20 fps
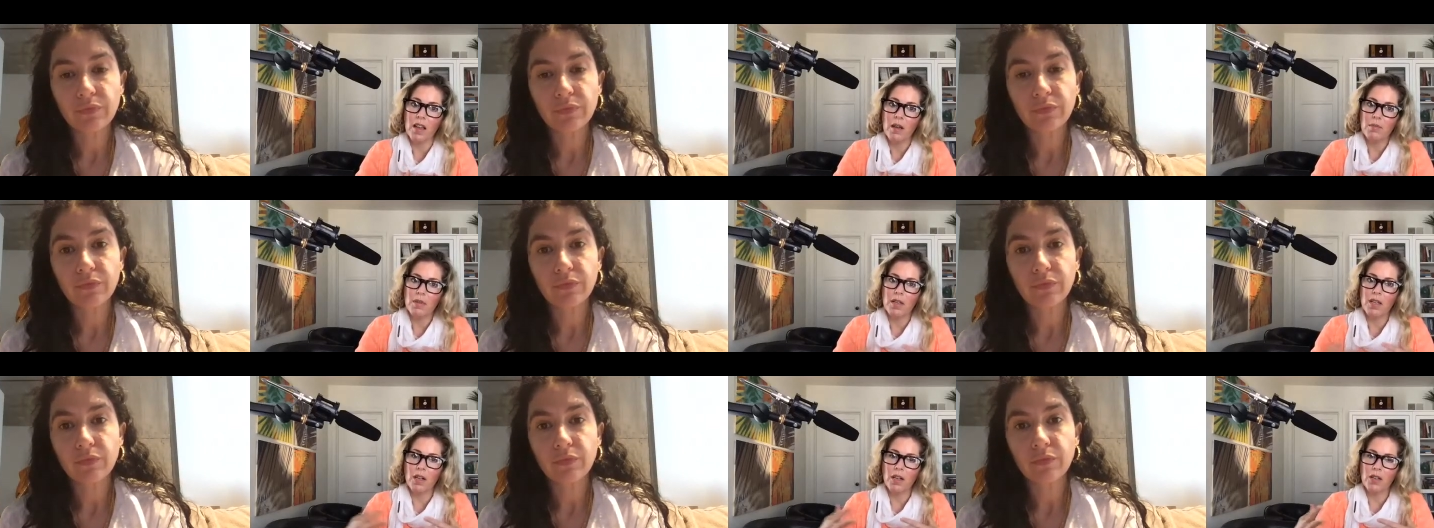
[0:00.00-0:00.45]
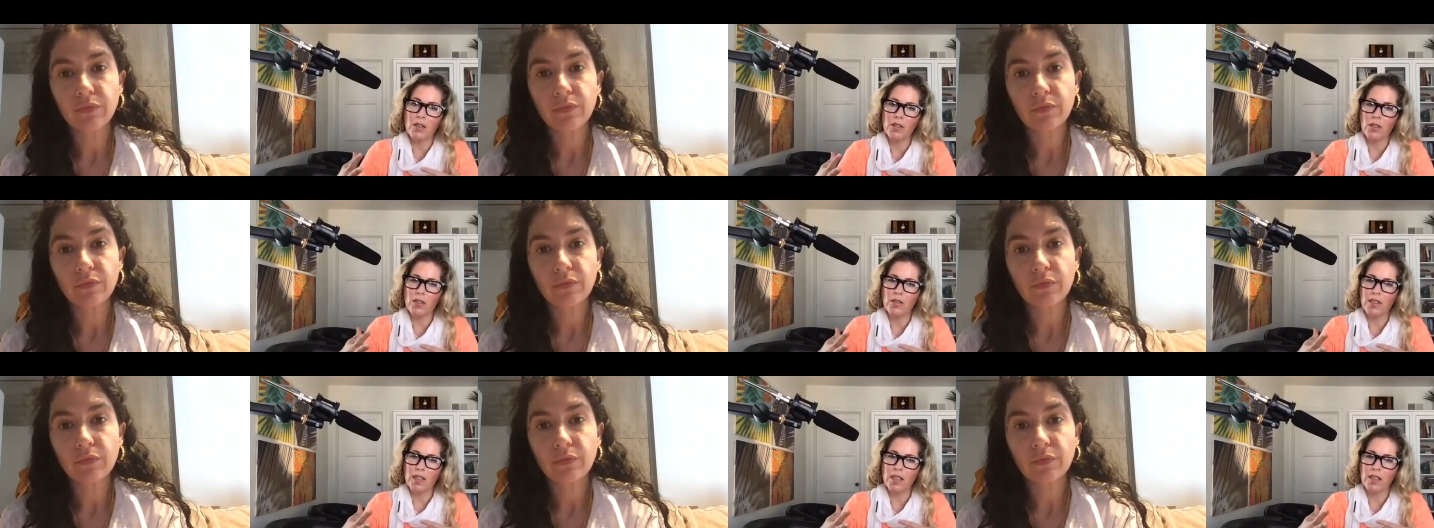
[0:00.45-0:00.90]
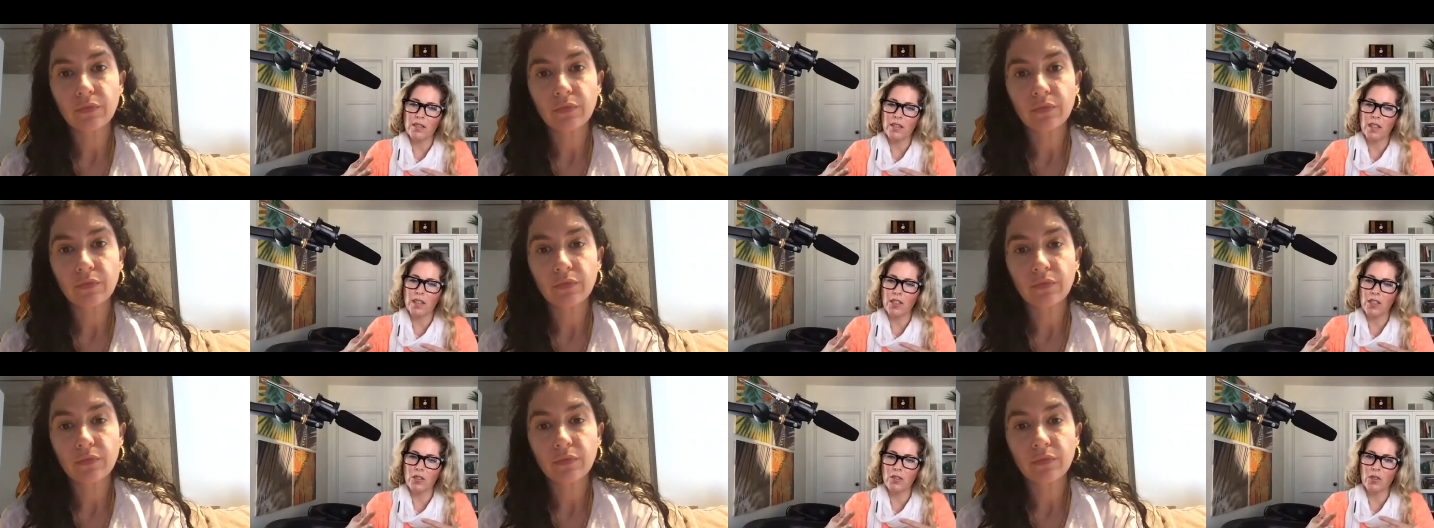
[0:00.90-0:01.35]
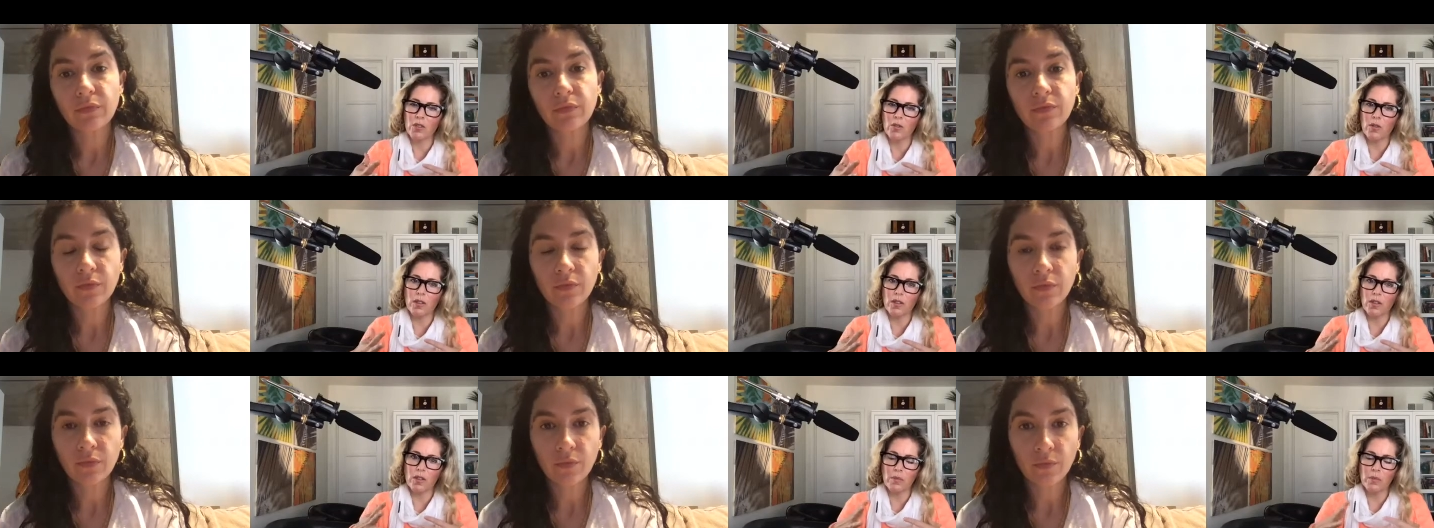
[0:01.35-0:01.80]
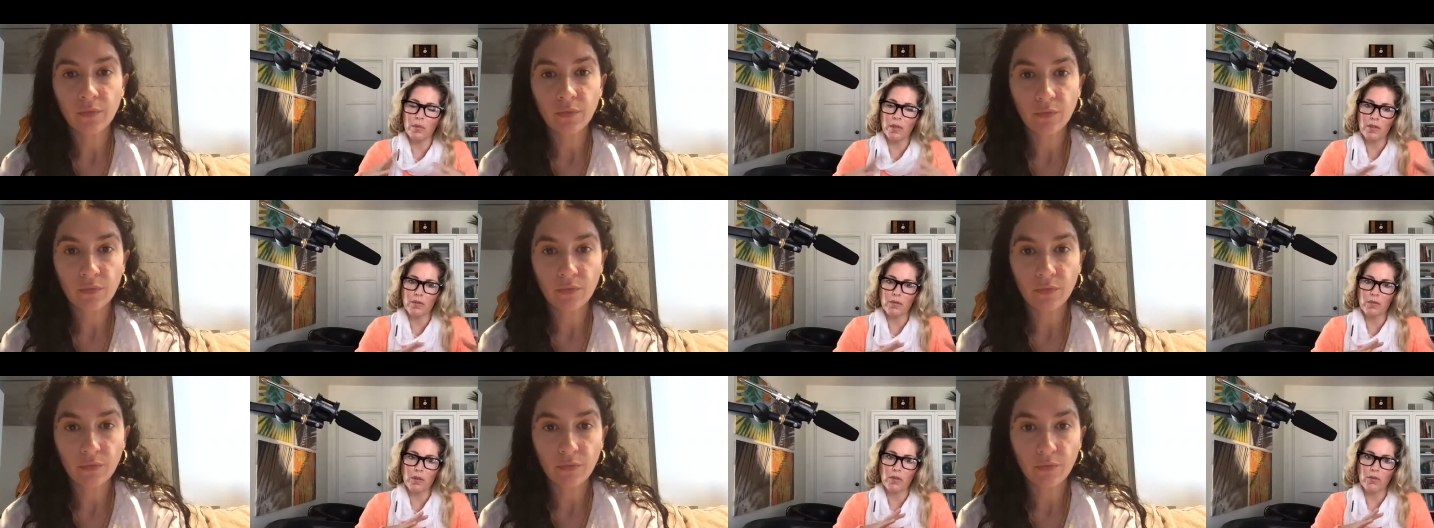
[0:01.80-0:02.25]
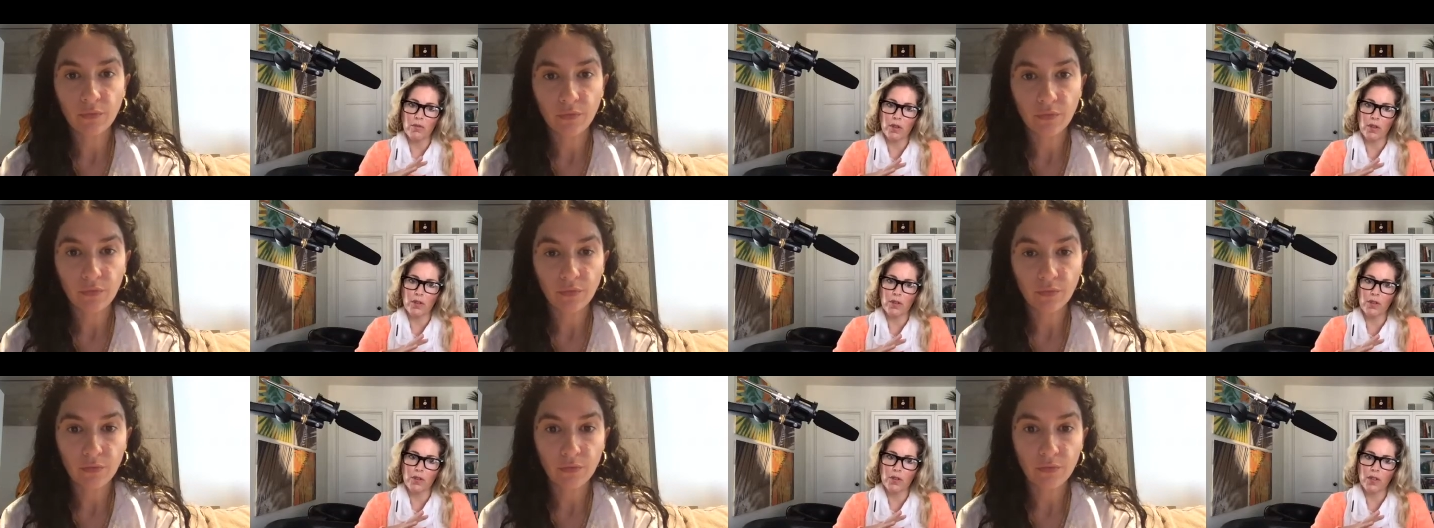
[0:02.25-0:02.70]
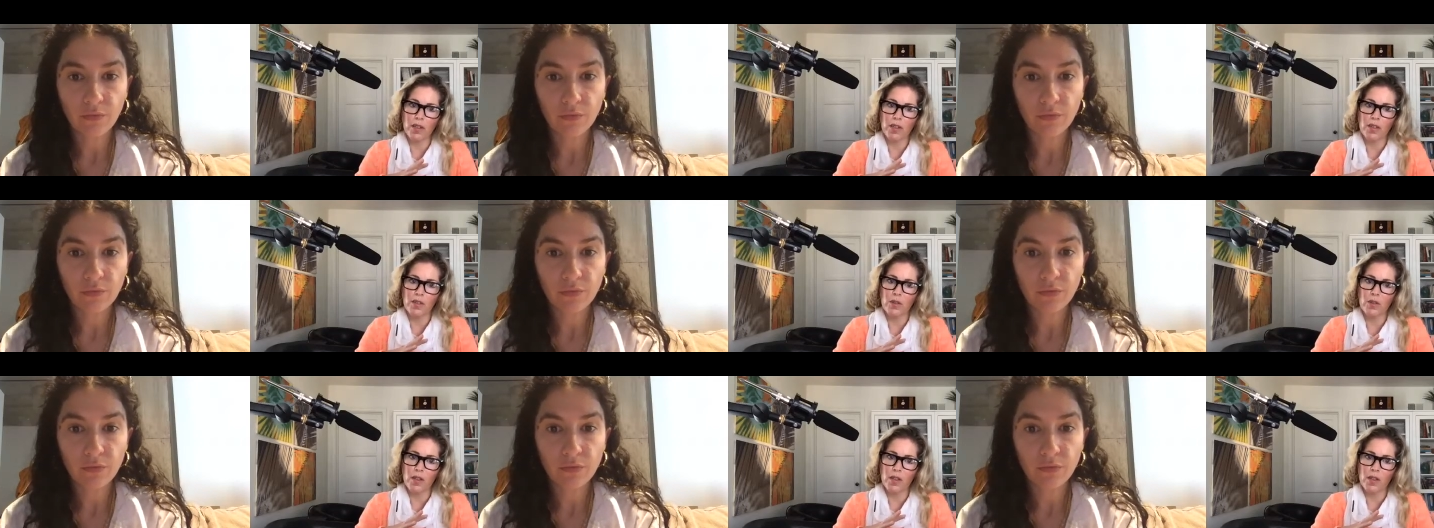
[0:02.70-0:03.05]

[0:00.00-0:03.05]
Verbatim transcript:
Speaker 1: But it also sounds like you do a little bit of reverse as